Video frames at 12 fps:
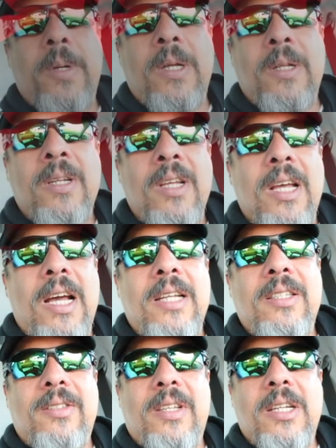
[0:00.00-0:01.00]
bit, I
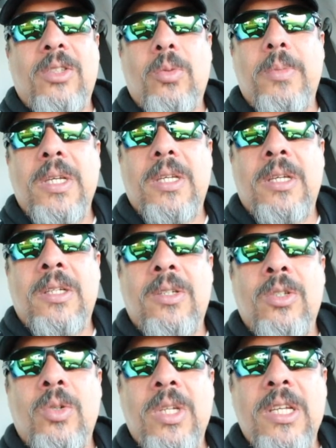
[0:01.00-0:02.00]
decided to make
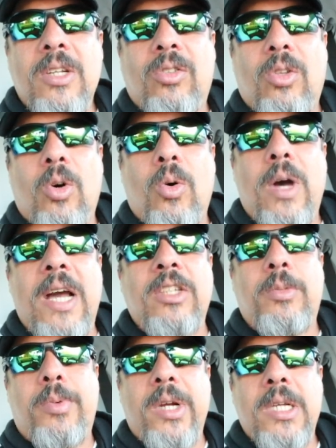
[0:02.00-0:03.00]
it unique. So I
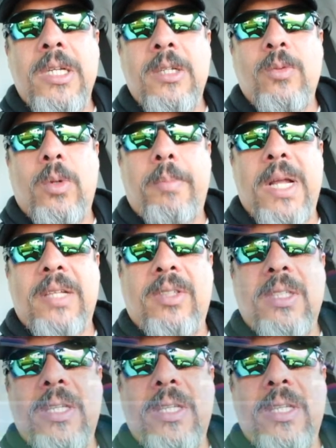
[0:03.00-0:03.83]
sprayed it with Plasti